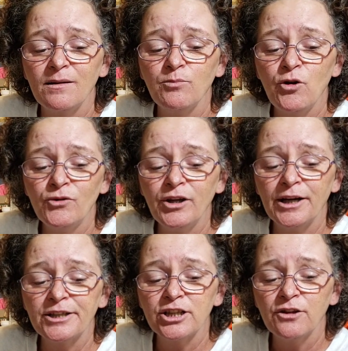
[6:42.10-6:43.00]

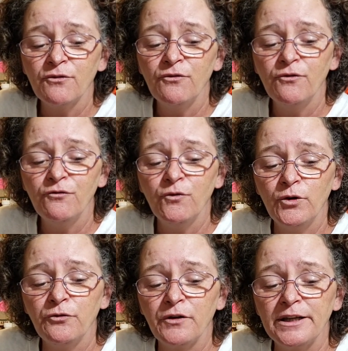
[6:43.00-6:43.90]
protection for
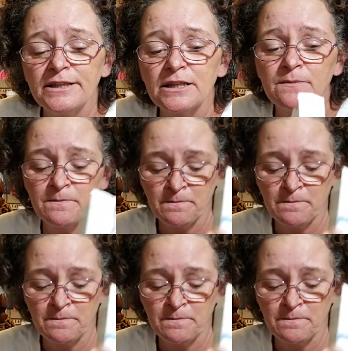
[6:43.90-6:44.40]
your face.